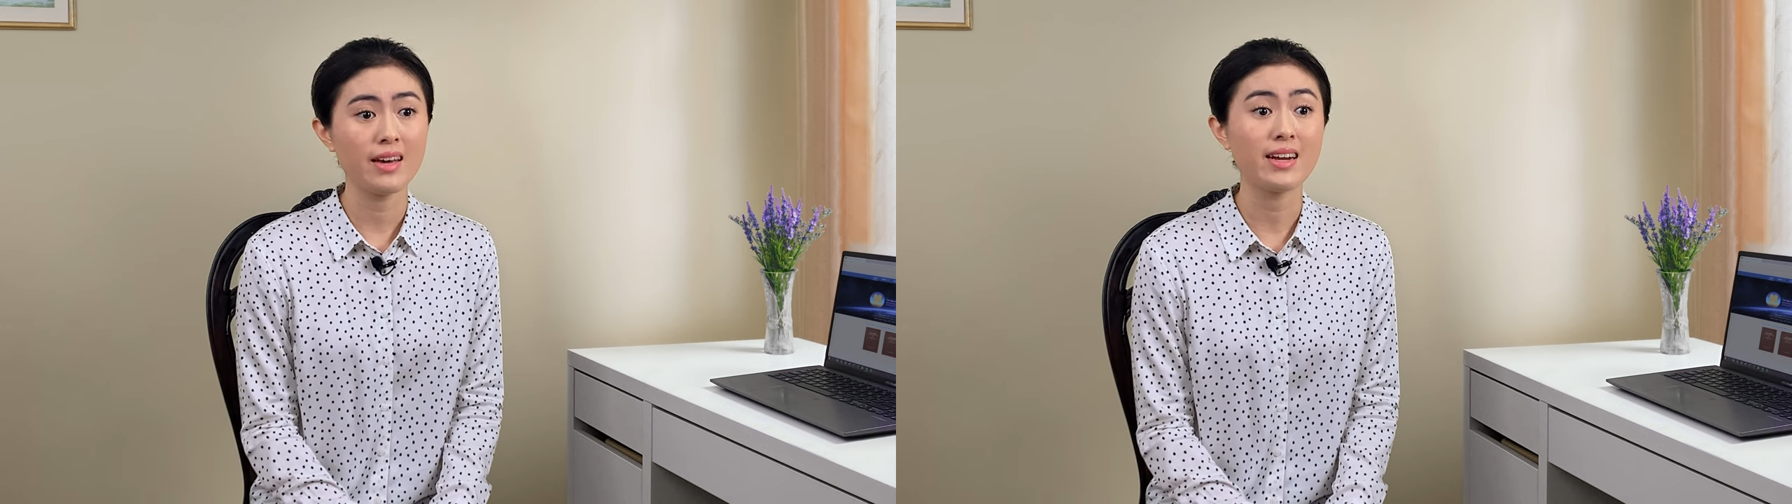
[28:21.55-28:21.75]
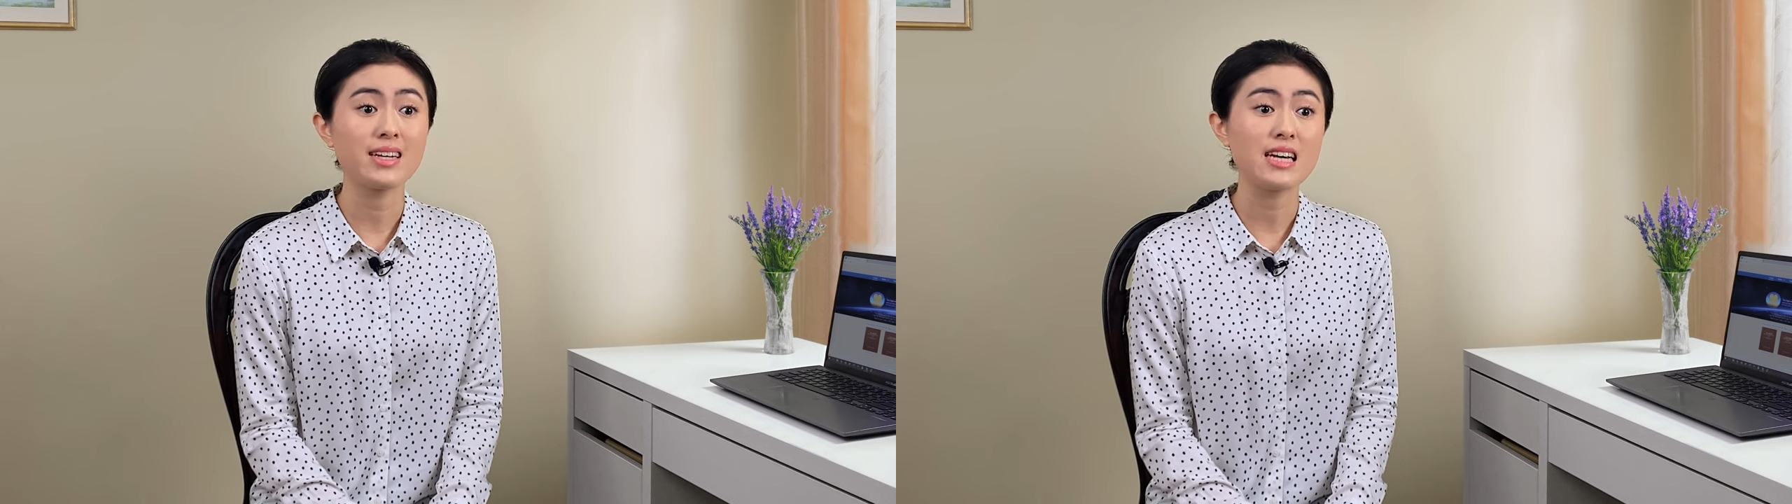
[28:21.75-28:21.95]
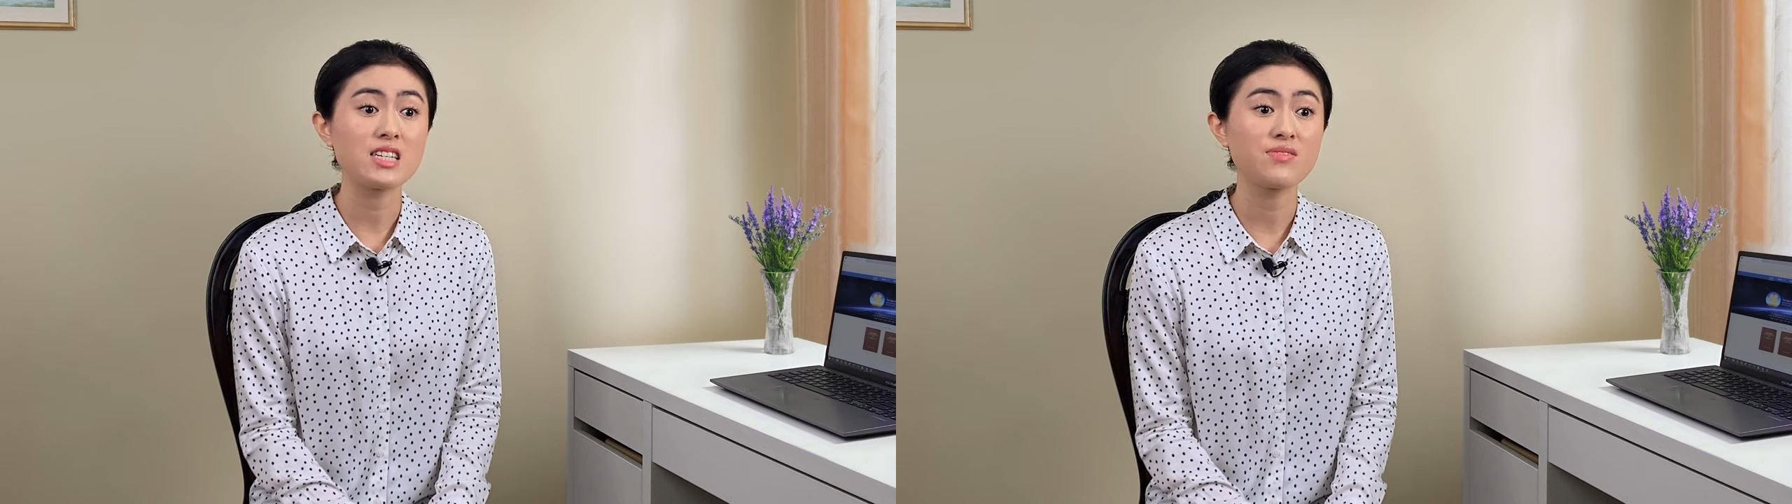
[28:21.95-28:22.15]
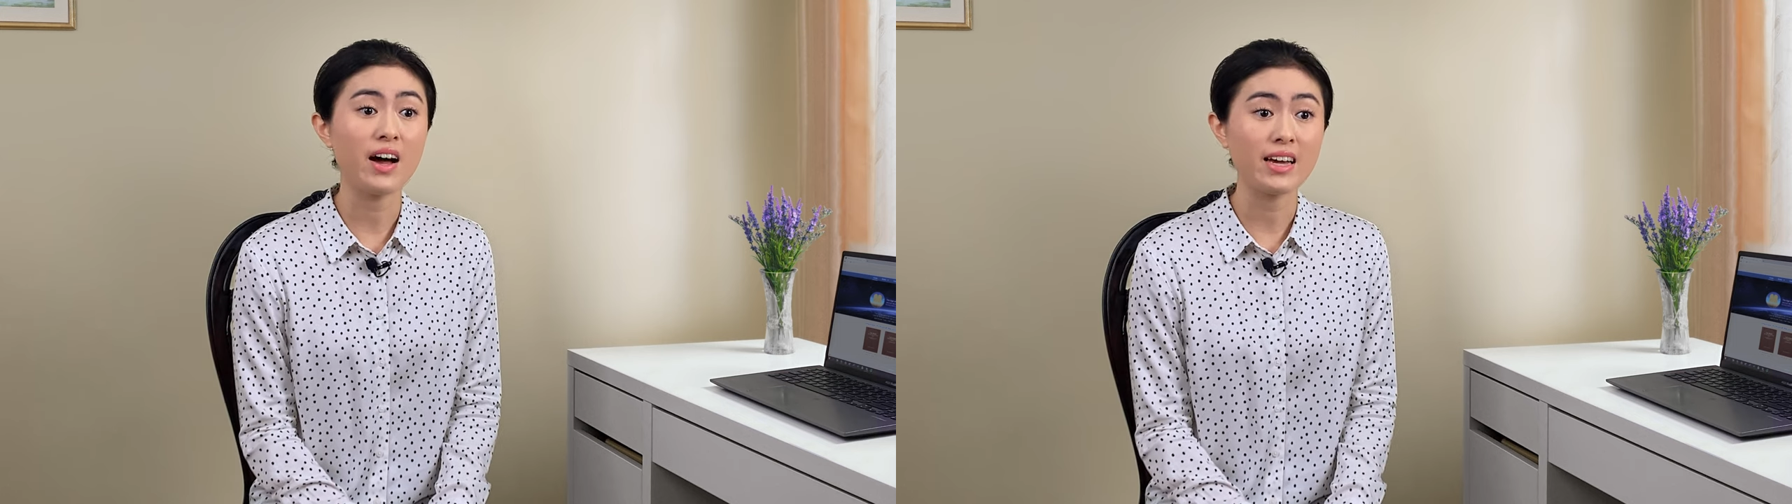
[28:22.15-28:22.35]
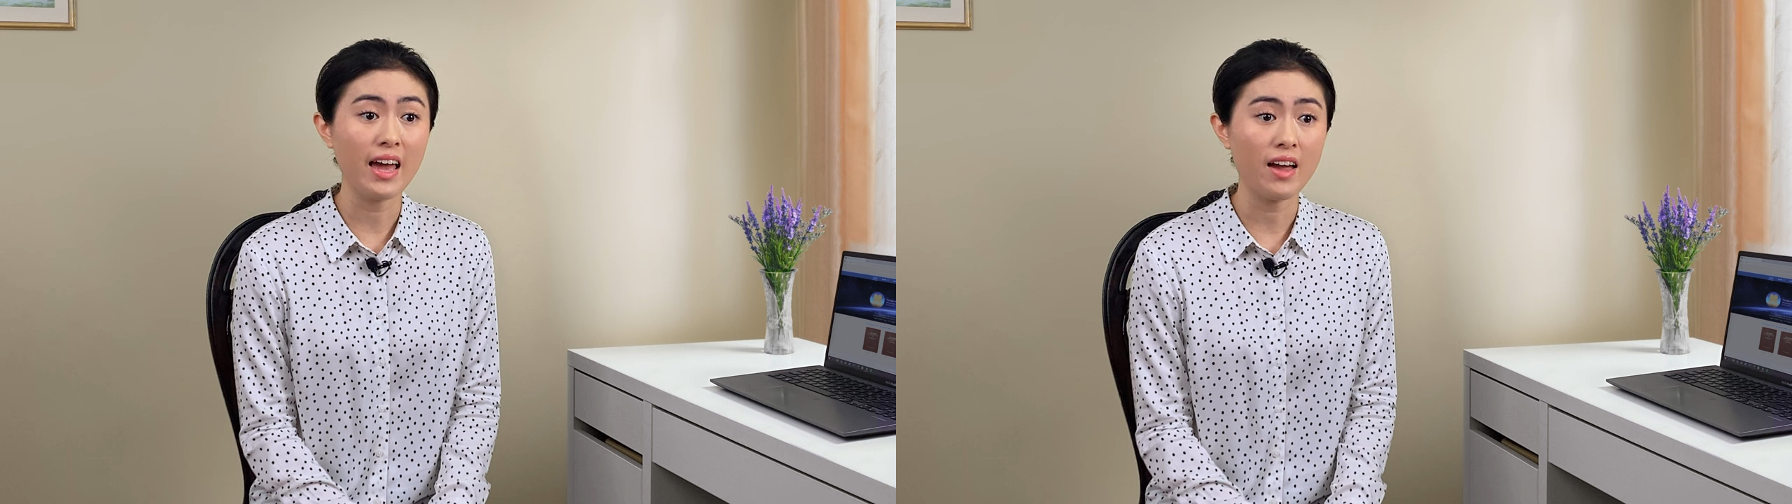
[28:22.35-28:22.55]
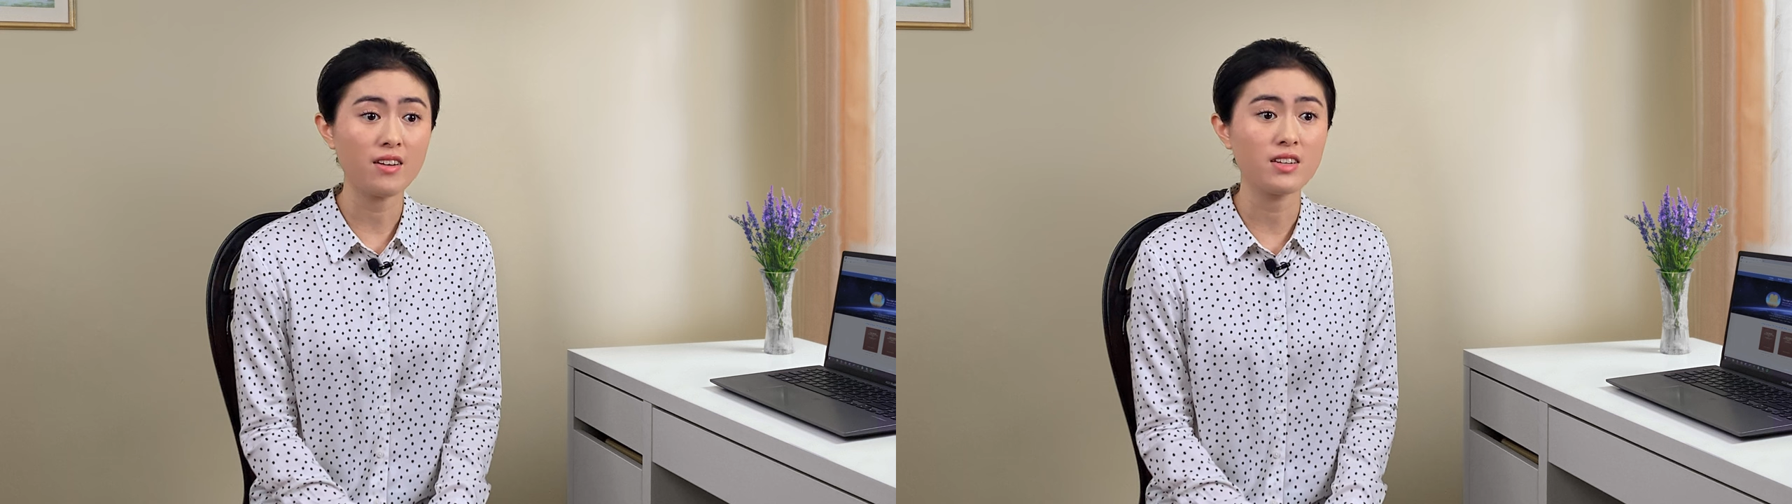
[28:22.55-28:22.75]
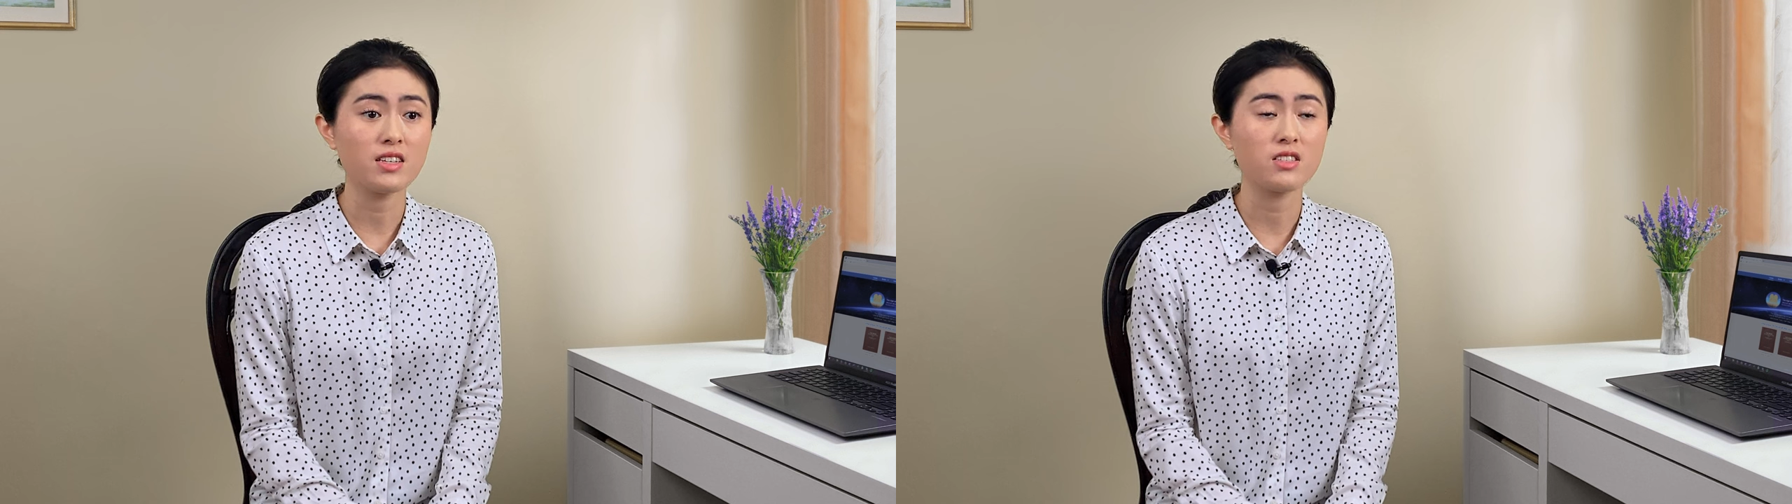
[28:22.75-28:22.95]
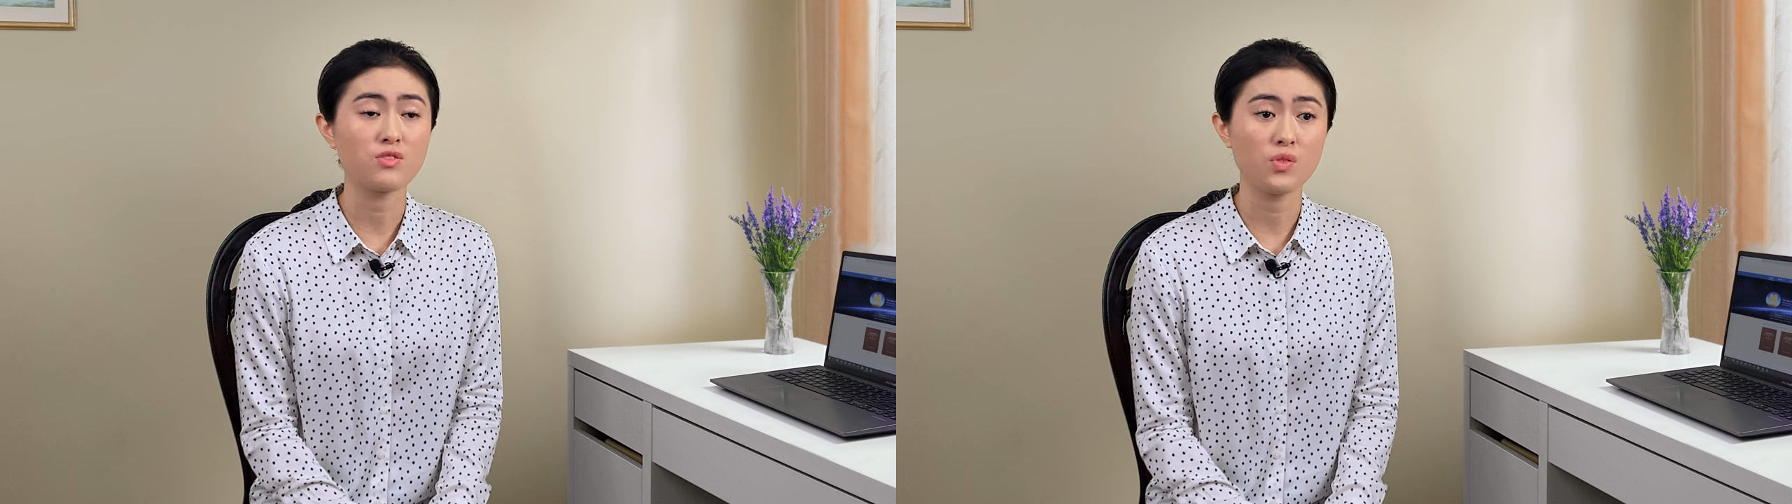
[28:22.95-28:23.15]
and identifying areas